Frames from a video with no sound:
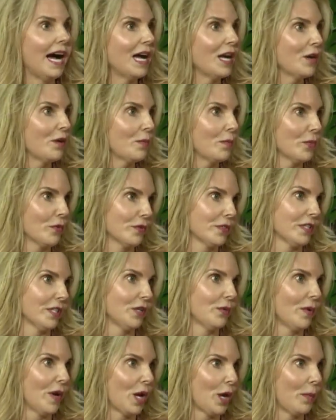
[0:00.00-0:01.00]
I
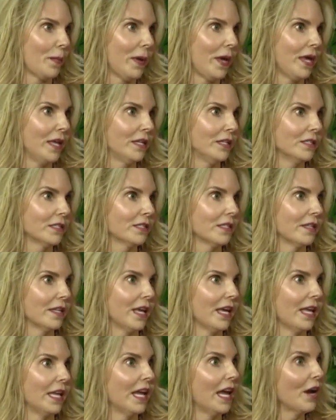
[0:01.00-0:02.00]
personally recommend
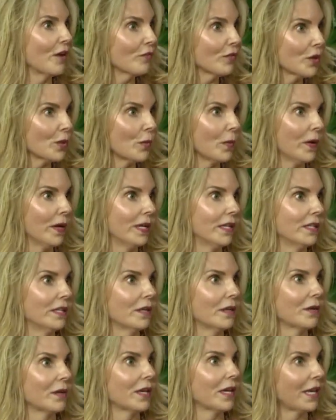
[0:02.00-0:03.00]
that everyone
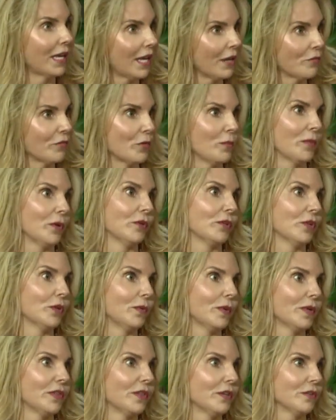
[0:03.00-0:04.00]
get familiar
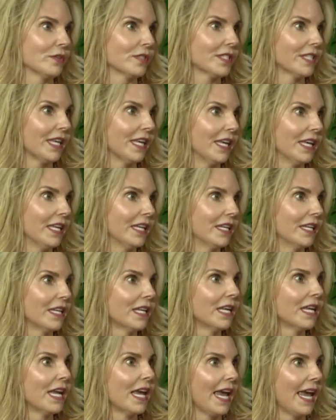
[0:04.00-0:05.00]
with their skin
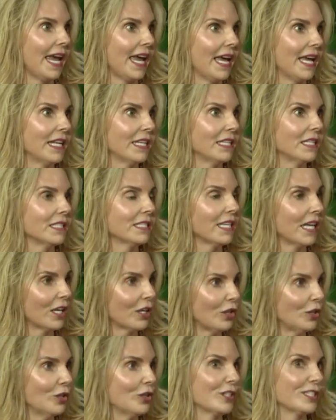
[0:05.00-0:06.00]
and take
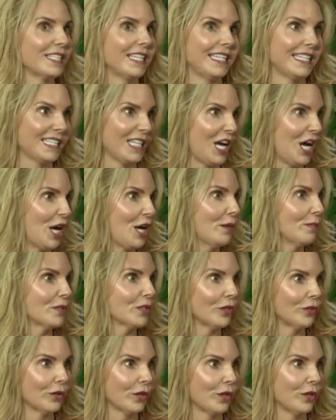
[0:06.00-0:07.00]
a look, take time
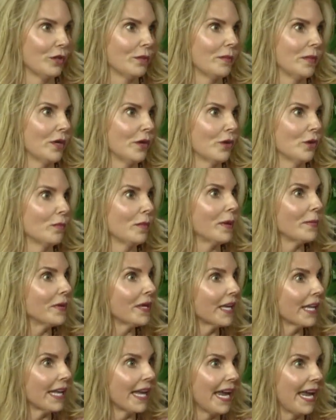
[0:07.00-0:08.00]
to look in the mirror, maybe
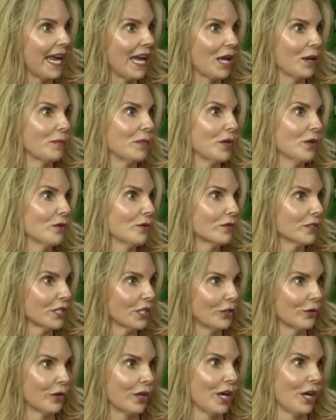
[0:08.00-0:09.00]
get a hand mirror
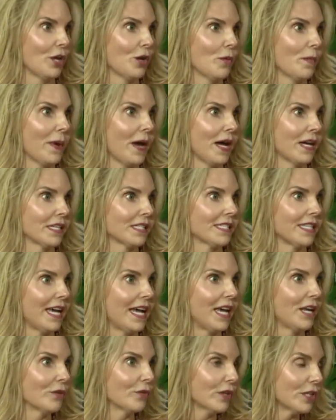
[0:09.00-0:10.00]
to look at your
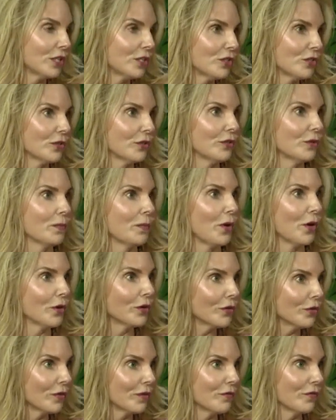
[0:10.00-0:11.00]
backside or get your
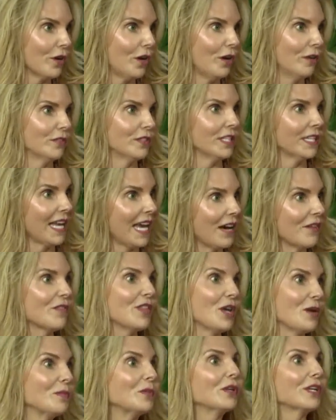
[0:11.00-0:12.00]
partner involved yeah. and have
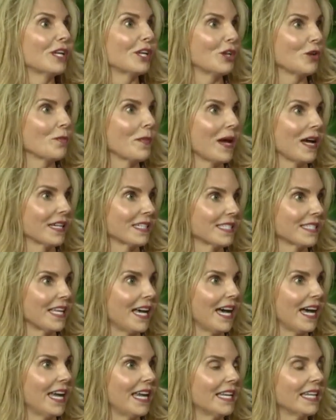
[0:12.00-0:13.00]
them look at your
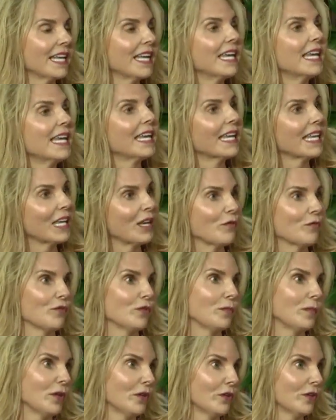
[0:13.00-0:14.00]
backside. Get
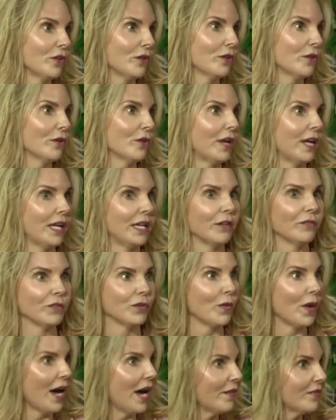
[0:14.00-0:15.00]
familiar and if
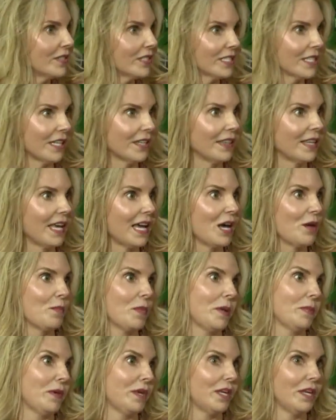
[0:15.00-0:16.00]
you haven't done that,
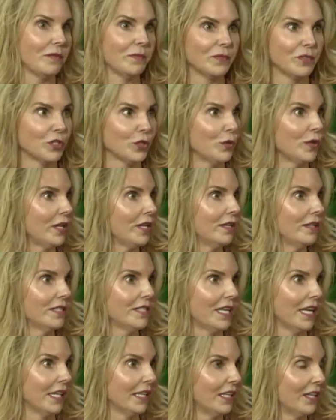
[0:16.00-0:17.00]
maybe do it
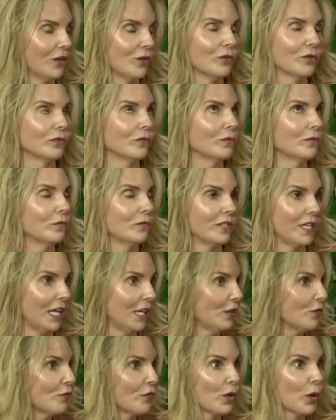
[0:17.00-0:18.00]
daily or
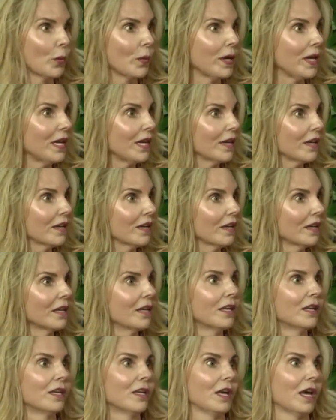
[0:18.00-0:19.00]
daily for a week
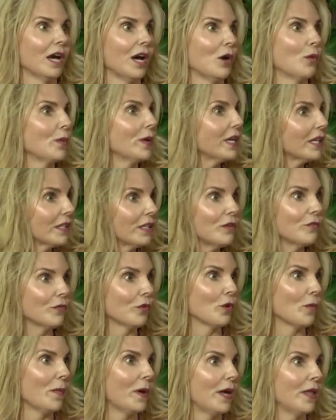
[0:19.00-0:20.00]
uh, weekly
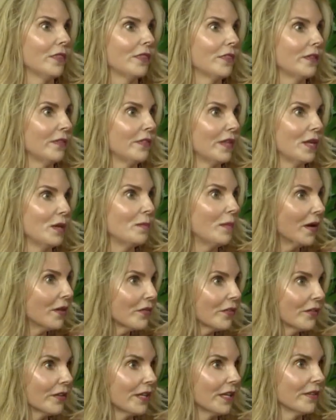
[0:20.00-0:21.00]
for a month and then
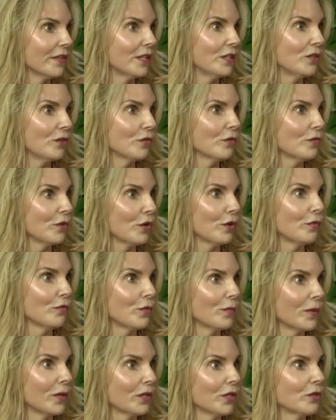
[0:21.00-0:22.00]
monthly, and then you're very
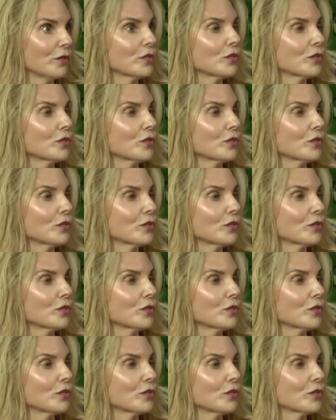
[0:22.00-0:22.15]
familiar.